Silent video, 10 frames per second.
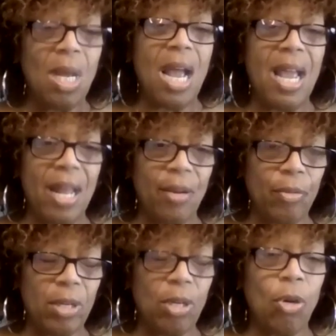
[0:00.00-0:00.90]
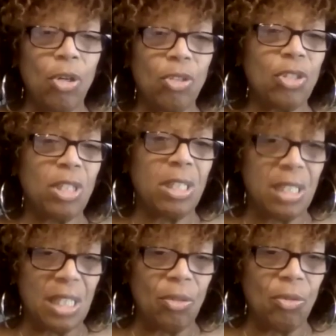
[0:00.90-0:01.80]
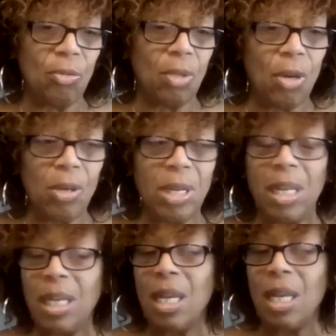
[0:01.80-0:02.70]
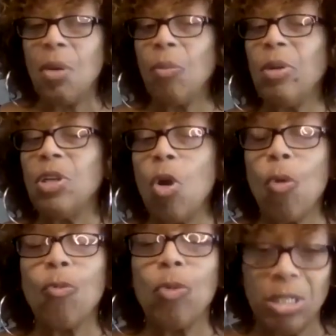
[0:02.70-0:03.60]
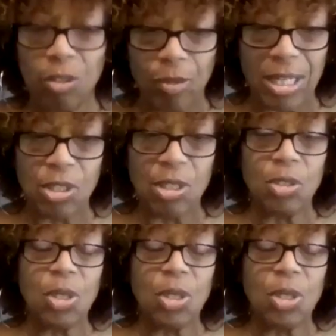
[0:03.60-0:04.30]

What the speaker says: I had a real urge to continue learning with no real direction.